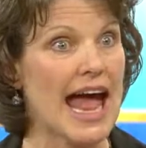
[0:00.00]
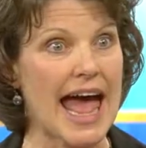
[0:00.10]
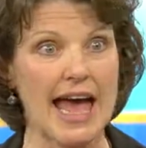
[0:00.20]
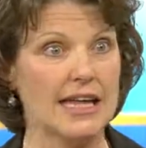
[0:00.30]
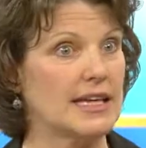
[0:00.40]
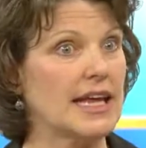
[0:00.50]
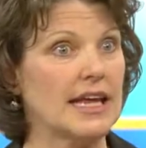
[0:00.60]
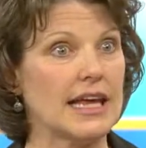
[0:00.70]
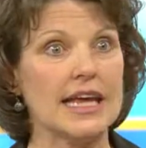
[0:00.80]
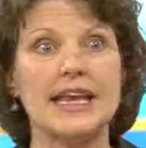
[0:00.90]
And
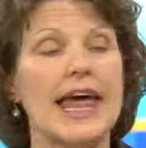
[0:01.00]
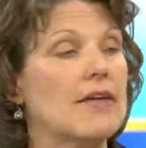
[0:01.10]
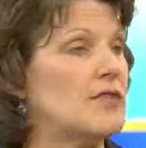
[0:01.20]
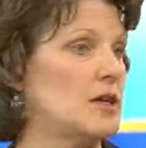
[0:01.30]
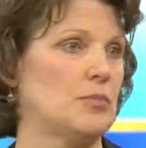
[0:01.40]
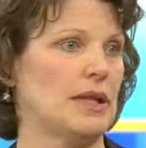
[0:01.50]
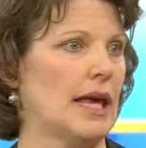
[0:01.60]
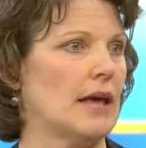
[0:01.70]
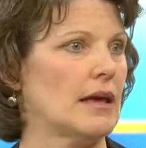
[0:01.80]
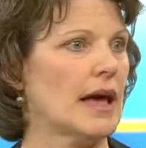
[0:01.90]

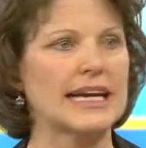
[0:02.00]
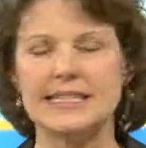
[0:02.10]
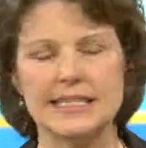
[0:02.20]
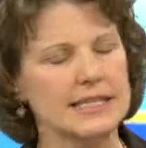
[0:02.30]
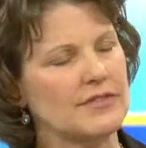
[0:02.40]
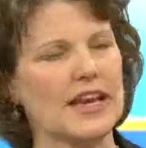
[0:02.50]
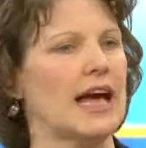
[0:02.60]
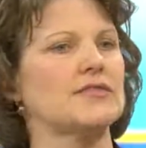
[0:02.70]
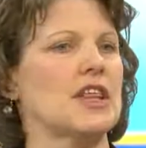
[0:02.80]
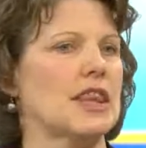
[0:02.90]
inevitably, I didn't even
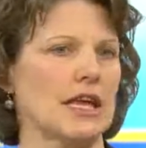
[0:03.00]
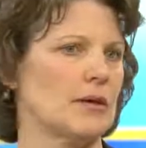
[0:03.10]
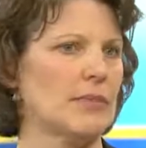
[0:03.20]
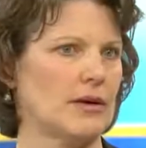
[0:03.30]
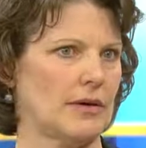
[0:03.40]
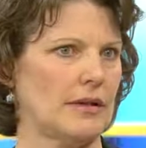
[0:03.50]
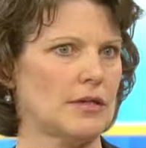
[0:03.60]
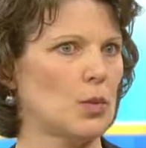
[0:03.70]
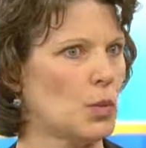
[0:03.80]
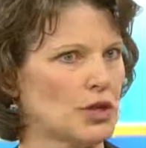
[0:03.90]
have to think about it.
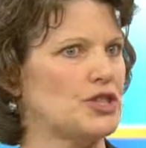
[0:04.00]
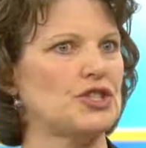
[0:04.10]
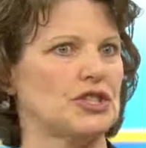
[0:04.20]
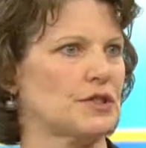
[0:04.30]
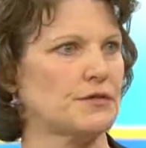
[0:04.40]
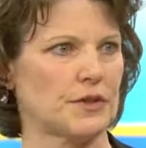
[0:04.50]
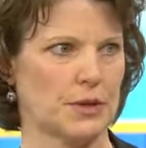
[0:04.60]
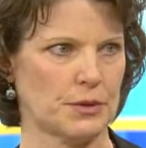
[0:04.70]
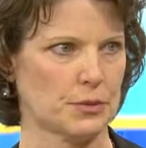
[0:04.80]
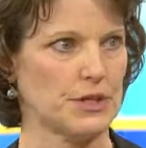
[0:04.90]
The words just
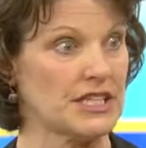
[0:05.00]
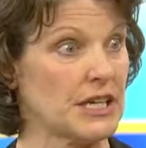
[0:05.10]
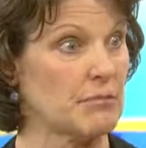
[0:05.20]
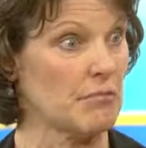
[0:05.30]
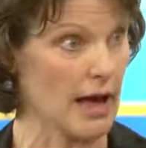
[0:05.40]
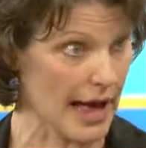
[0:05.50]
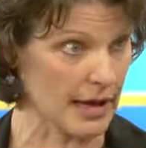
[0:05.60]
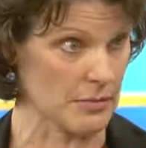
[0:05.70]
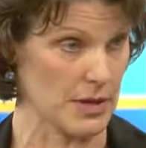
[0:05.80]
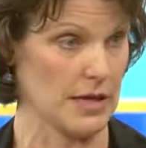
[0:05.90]
flowed, which in my
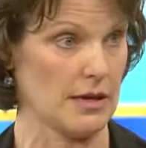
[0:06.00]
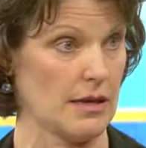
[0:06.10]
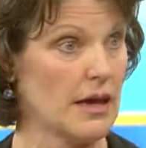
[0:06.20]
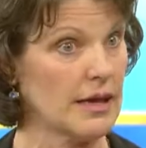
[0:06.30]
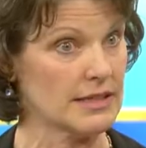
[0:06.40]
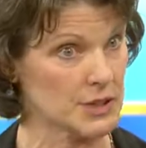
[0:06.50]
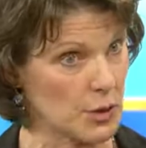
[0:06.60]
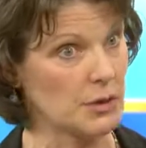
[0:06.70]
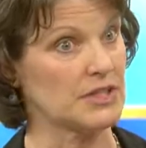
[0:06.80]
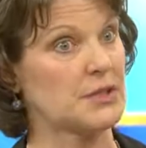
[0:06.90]
opinion is the
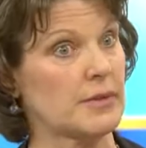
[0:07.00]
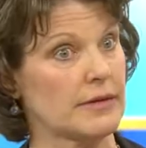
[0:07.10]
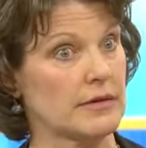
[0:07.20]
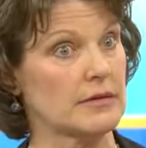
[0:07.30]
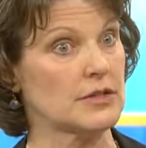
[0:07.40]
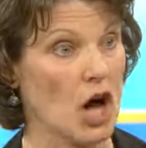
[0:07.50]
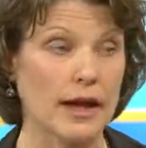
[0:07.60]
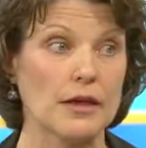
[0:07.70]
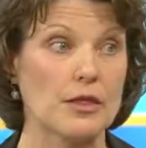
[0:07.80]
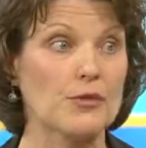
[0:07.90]
Holy Spirit
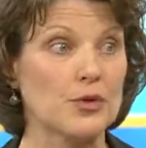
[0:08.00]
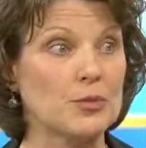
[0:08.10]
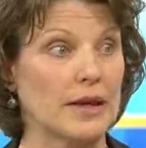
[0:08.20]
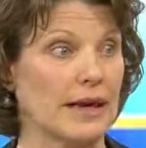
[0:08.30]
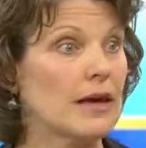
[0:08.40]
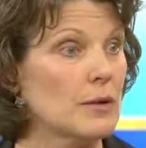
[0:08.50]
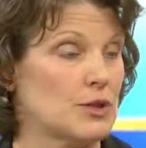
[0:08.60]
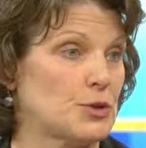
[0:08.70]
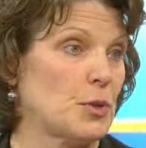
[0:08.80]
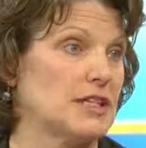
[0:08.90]
talking through me,
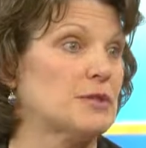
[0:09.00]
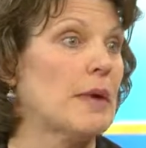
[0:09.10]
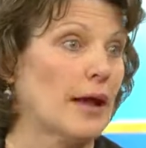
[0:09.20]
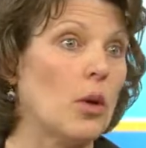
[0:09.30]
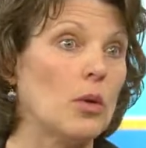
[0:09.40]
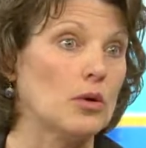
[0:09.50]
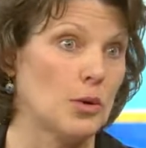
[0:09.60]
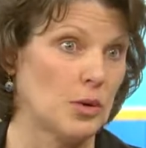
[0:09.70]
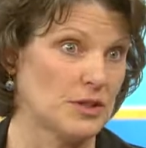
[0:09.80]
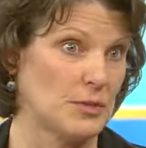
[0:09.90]
which was my whole
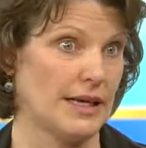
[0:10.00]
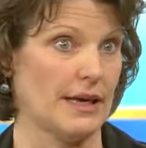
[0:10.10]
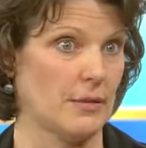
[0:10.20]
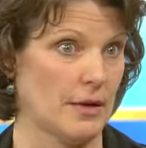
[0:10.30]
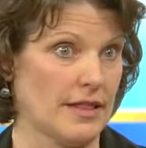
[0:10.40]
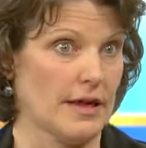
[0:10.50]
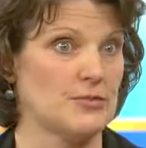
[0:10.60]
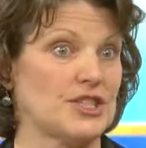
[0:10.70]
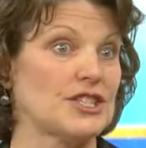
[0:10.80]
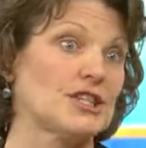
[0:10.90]
goal to begin with. I'm
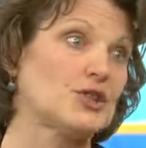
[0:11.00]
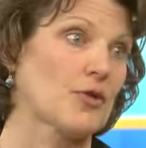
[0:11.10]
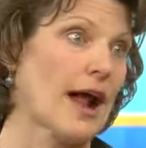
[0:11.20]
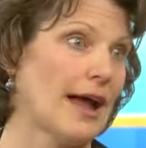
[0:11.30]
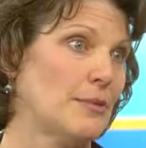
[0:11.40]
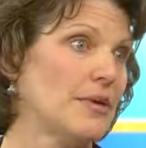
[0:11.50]
just the scribe.